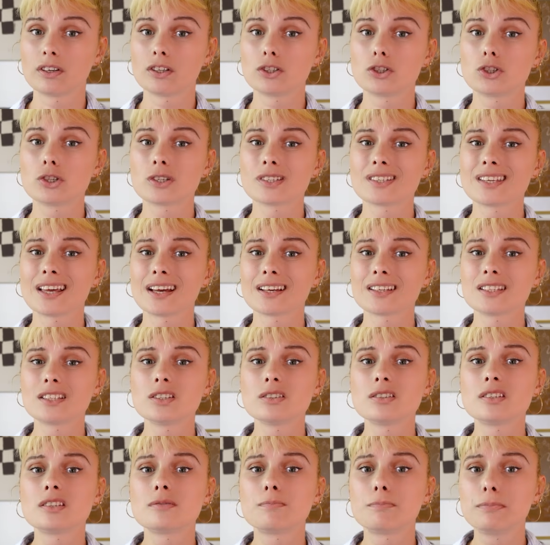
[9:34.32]
it just has to
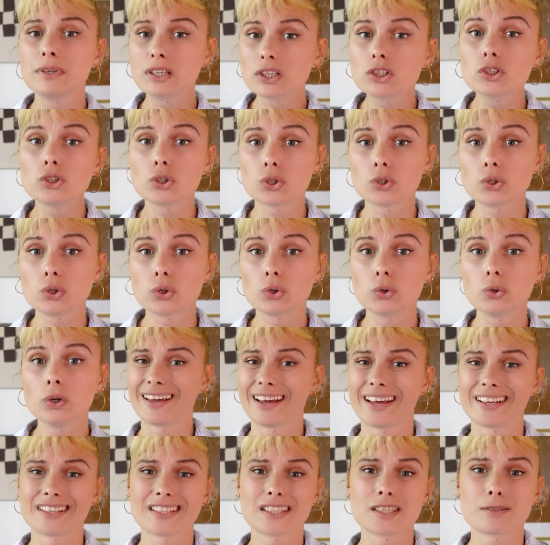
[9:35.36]
speak to you
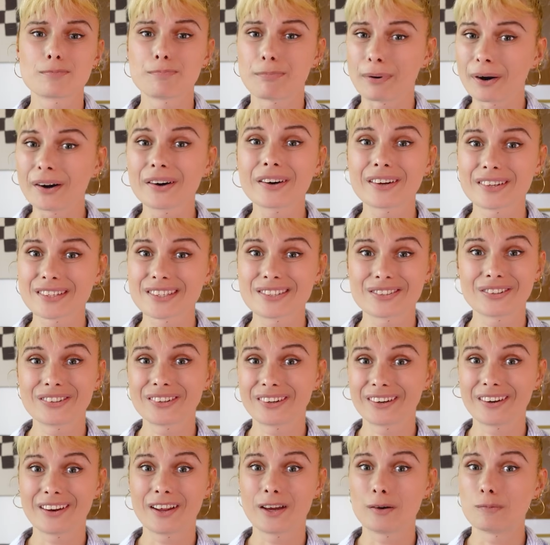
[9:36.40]
and spark a
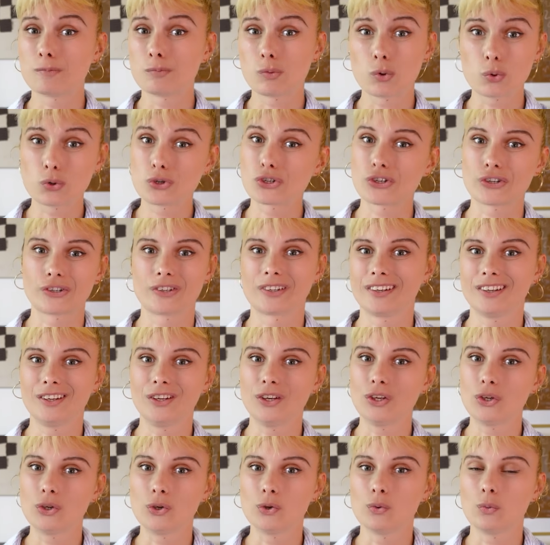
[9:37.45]
certain emotion
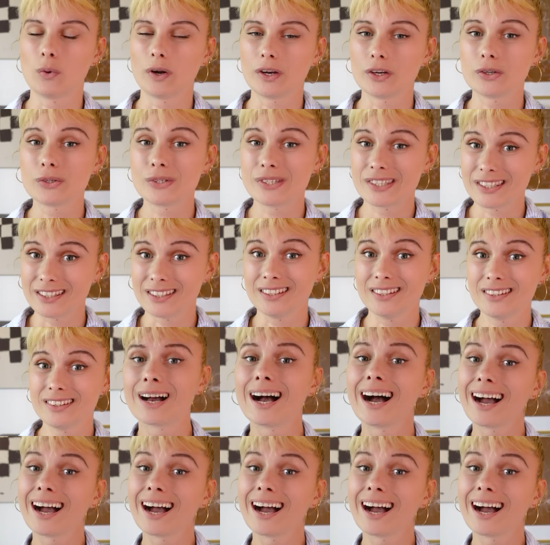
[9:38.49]
in you when you see it.